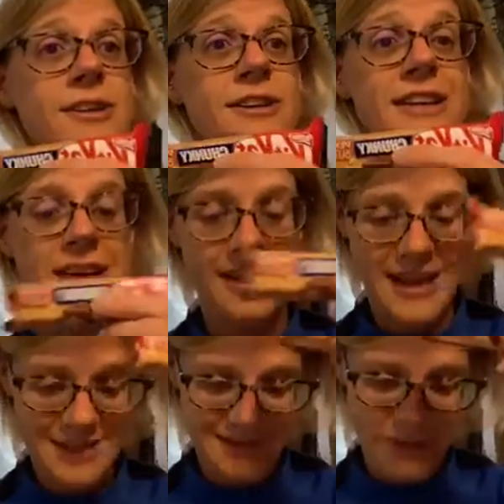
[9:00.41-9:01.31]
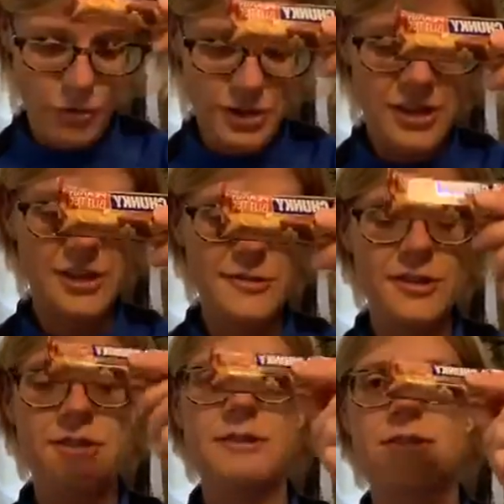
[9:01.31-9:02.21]
Chunky Kit Kat, all the
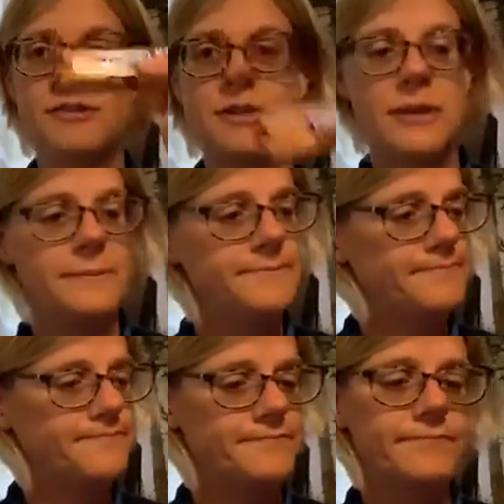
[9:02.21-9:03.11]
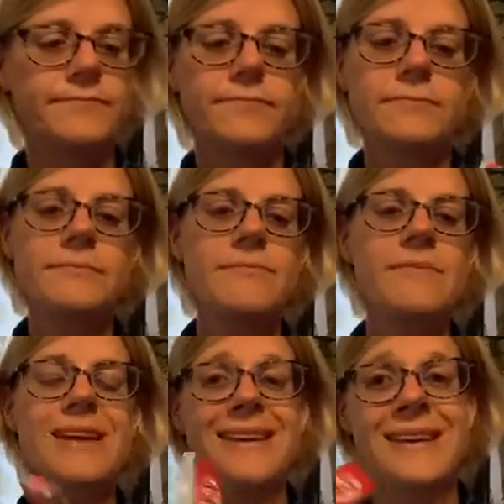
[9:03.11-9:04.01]
2s, 222.
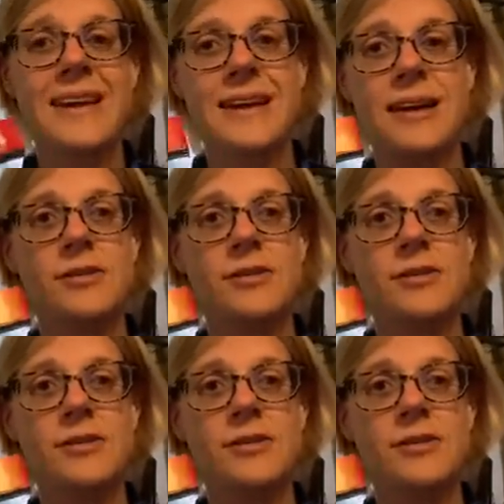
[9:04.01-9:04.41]
Kit